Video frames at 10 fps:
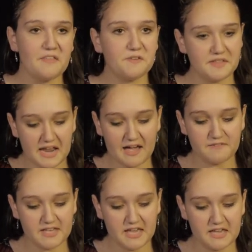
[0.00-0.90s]
Other than have
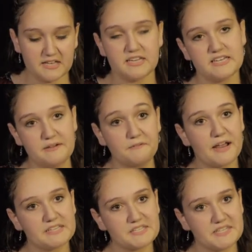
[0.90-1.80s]
a kid and never
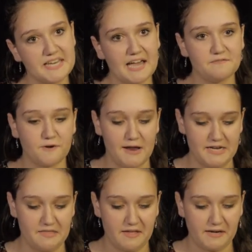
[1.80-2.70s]
ask the dad for
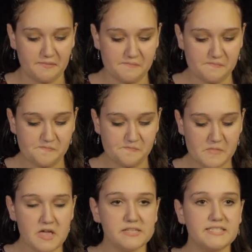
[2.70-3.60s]
anything.
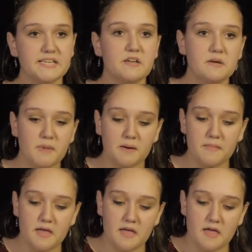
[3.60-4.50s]
See, Mom,
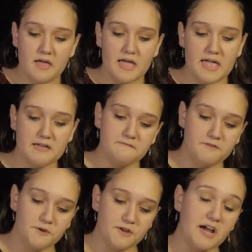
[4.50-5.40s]
if
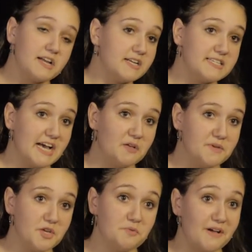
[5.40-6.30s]
you're not going to tell
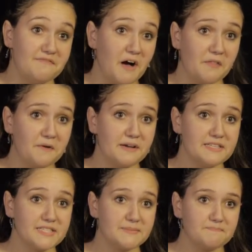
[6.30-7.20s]
me who my father
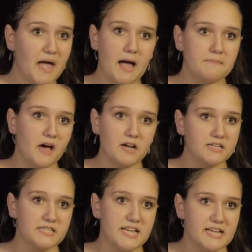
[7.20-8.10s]
is, I'm not
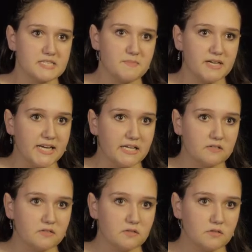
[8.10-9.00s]
going to take his money.
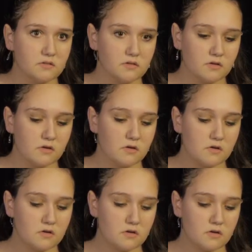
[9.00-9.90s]
It
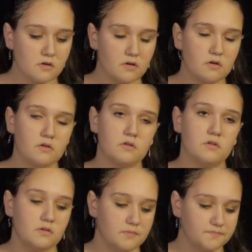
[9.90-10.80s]
wasn't your father, Becky.
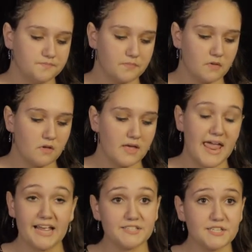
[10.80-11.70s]
Stop looking
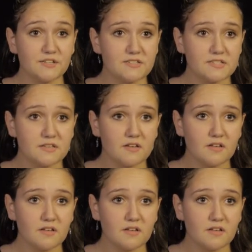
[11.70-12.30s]
for... Answers?